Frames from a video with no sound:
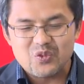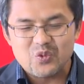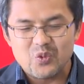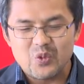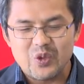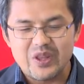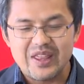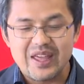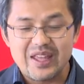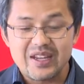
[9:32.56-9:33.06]

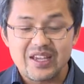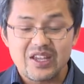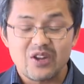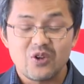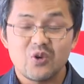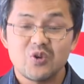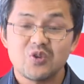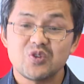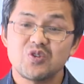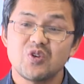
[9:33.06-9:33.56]
we then can
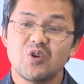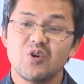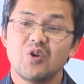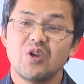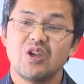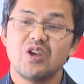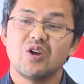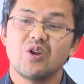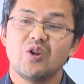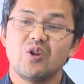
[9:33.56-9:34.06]
also
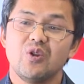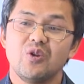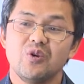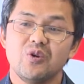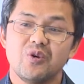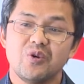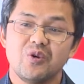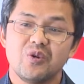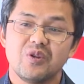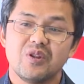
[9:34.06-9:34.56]

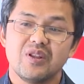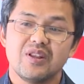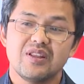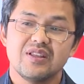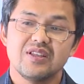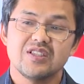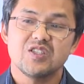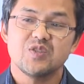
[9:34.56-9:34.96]
include the